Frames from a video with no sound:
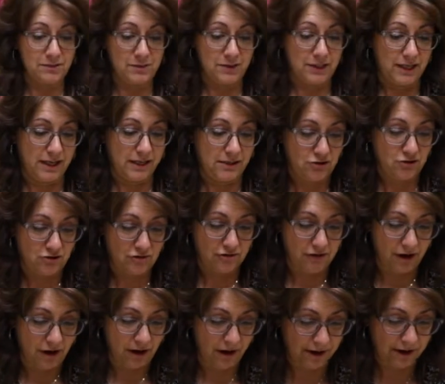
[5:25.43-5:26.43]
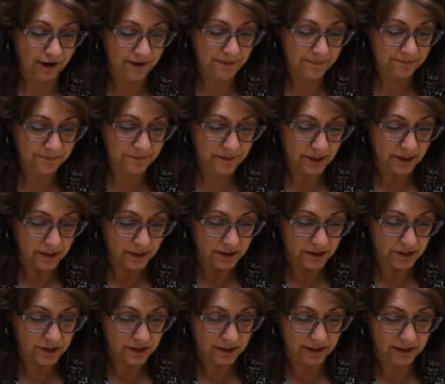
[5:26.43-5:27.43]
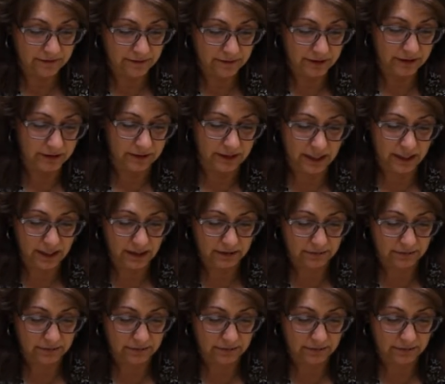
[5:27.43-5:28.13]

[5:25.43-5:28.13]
one a try. Just going to give it a little cut